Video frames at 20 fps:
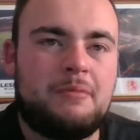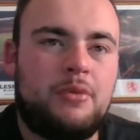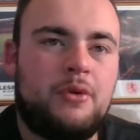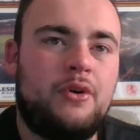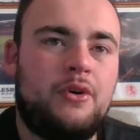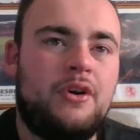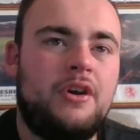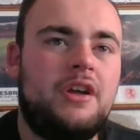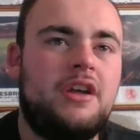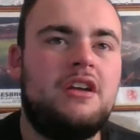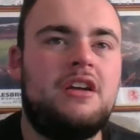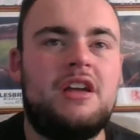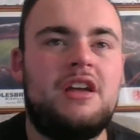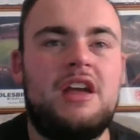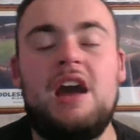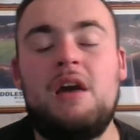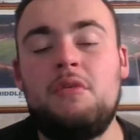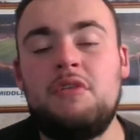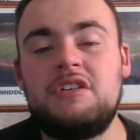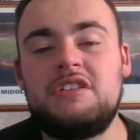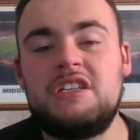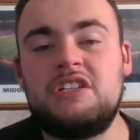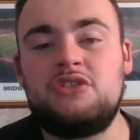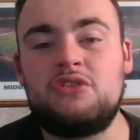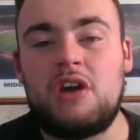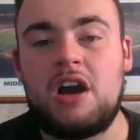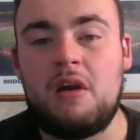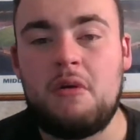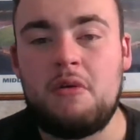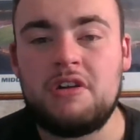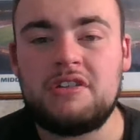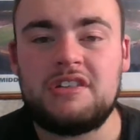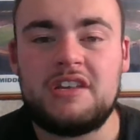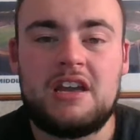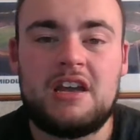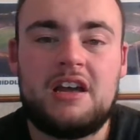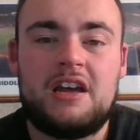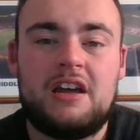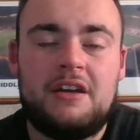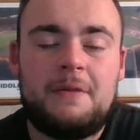but I want to see
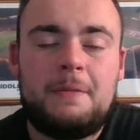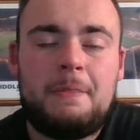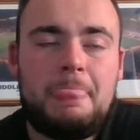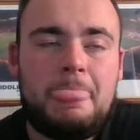a.